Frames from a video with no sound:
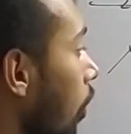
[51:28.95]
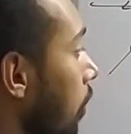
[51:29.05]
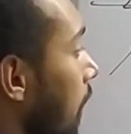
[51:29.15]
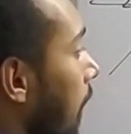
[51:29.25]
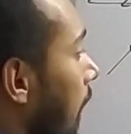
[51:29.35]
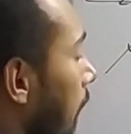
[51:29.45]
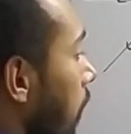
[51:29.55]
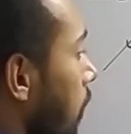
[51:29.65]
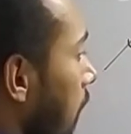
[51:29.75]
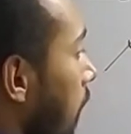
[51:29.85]
or the
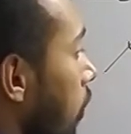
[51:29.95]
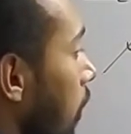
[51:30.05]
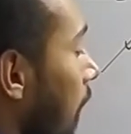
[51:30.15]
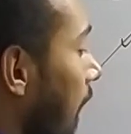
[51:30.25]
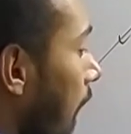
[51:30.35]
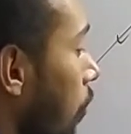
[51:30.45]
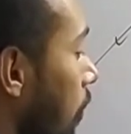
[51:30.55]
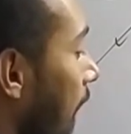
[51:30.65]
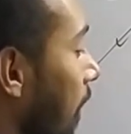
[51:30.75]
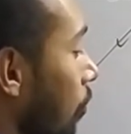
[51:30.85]
charge on the
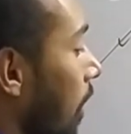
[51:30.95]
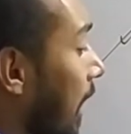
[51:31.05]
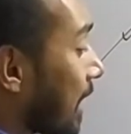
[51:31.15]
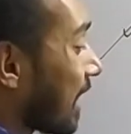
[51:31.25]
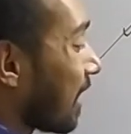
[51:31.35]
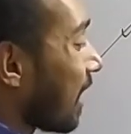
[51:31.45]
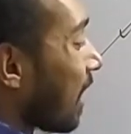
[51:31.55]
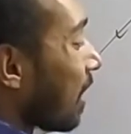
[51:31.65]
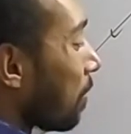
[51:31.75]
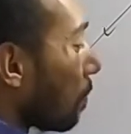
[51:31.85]
cloud is attracted